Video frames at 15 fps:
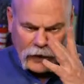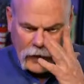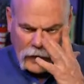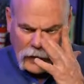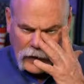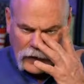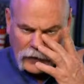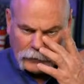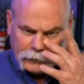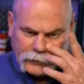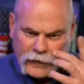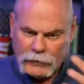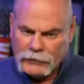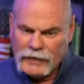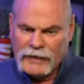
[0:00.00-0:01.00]

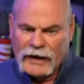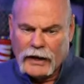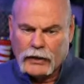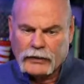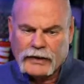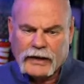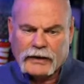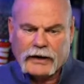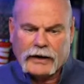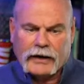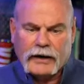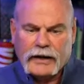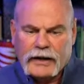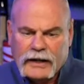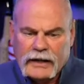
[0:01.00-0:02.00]
company that I own down
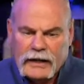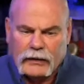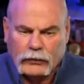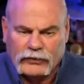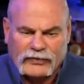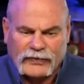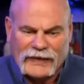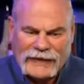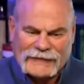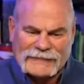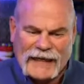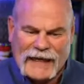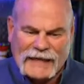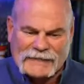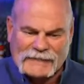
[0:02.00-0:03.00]
there. It was
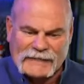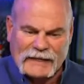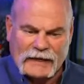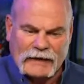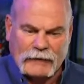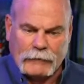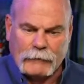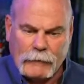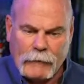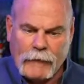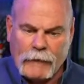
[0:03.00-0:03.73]
fantastic.